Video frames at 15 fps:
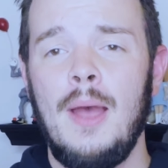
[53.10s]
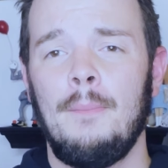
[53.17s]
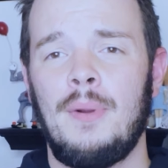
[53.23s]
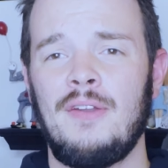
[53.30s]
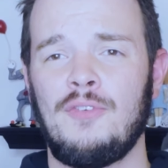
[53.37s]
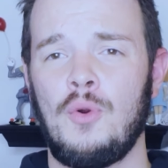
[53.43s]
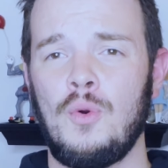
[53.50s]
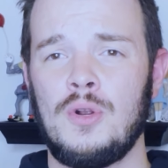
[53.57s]
But
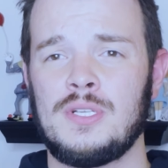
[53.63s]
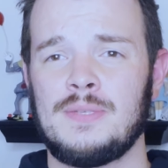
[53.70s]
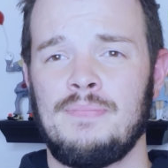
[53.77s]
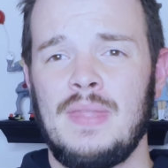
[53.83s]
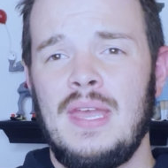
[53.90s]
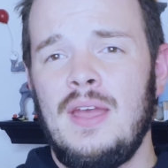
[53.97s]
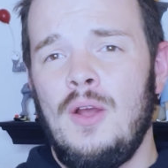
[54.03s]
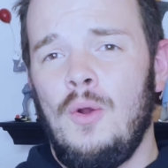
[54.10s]
of course,
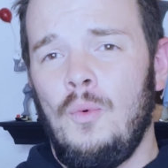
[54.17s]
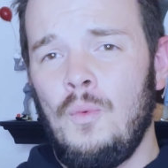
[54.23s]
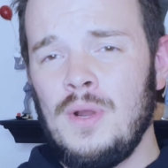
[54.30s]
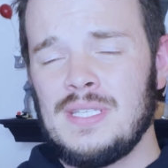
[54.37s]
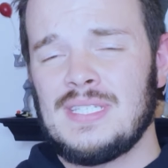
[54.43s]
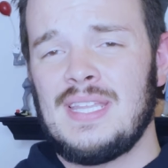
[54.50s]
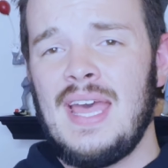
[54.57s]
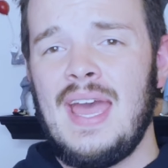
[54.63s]

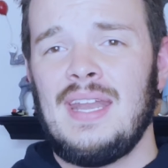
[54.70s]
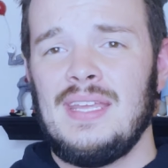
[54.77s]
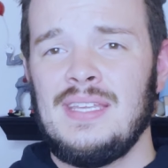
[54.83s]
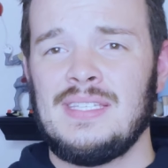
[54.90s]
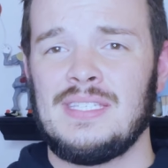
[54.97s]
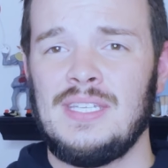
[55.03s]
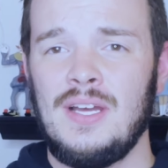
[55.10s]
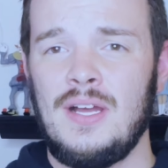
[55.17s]
once that
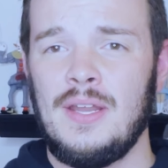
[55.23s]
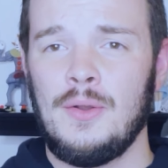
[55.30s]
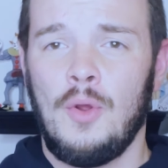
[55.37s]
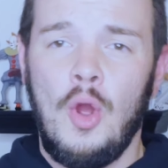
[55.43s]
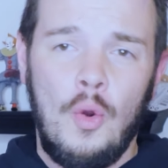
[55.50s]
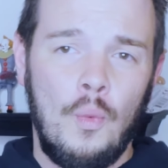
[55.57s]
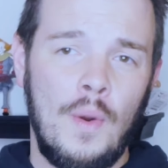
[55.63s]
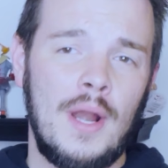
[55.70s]
is done,
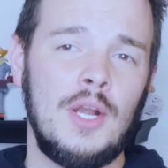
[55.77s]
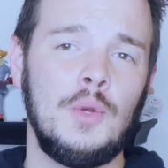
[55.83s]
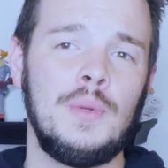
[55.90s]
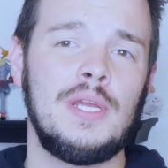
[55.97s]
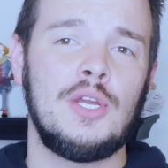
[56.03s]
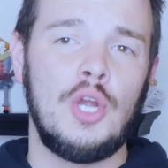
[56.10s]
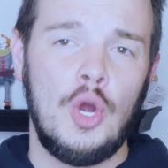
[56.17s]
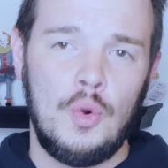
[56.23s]
where do we
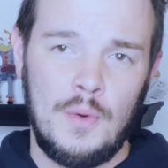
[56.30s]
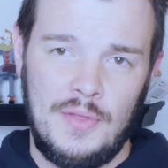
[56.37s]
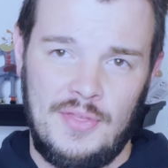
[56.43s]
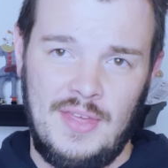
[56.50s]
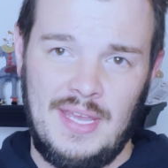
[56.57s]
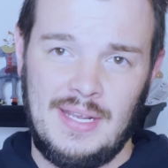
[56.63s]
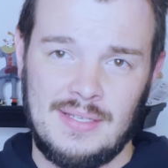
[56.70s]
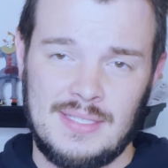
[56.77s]
go with
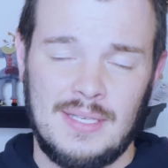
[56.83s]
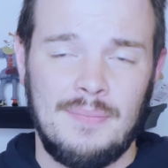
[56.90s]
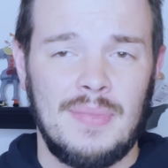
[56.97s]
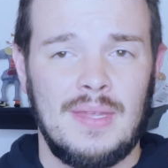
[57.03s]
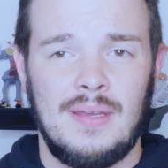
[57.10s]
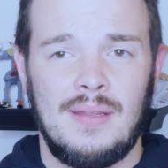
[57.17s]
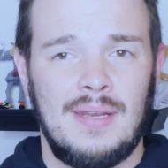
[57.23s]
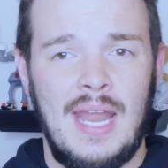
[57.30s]
things?
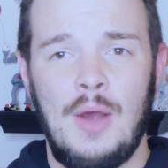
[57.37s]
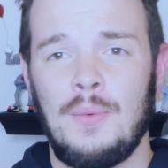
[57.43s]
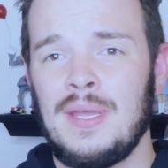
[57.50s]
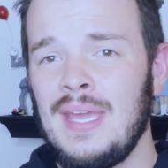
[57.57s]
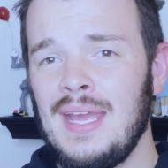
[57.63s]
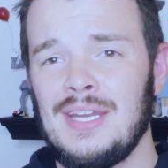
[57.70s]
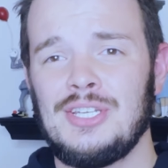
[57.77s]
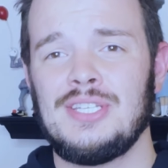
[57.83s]
Now, we
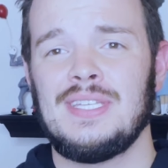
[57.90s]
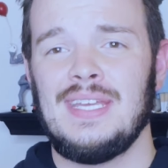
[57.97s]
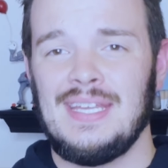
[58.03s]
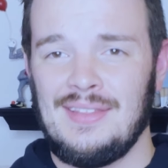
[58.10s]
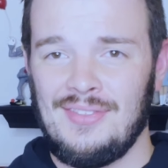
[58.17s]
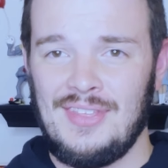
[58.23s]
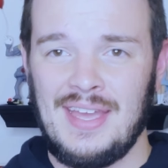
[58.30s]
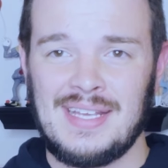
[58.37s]
can't just
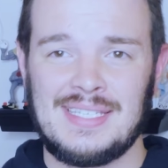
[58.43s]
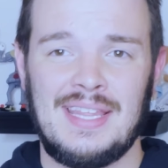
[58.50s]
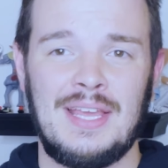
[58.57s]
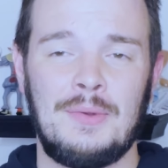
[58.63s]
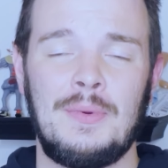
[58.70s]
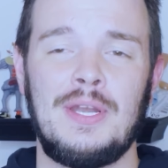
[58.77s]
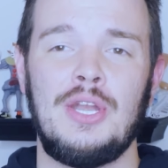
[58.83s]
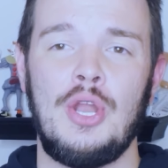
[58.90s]
end things. I think
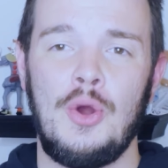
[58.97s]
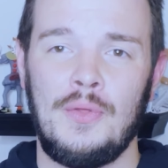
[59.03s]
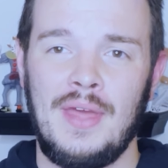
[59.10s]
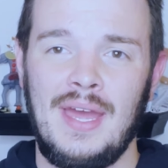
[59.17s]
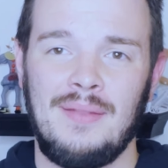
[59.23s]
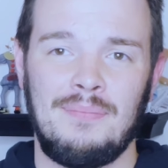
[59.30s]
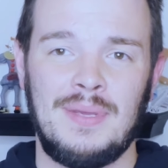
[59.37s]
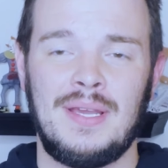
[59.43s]
we know
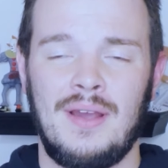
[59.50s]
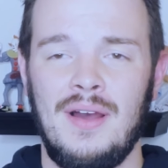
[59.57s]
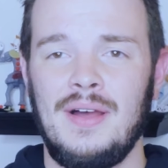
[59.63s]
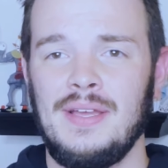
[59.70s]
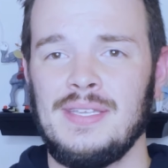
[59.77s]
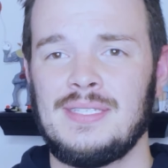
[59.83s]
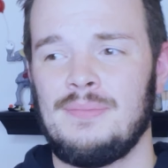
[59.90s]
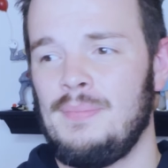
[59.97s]
that
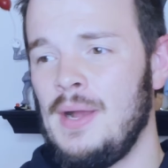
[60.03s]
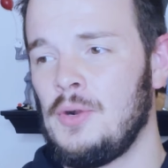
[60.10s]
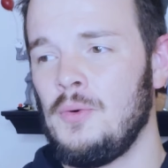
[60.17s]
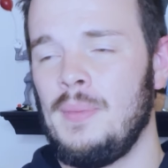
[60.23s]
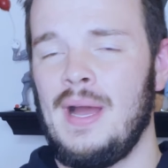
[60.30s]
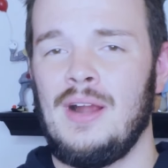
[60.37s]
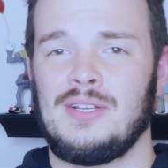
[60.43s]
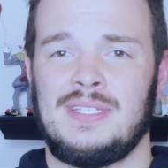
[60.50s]
because Michael
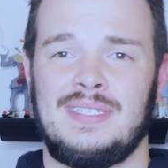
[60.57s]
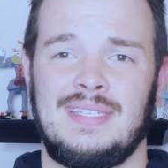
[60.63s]
Myers is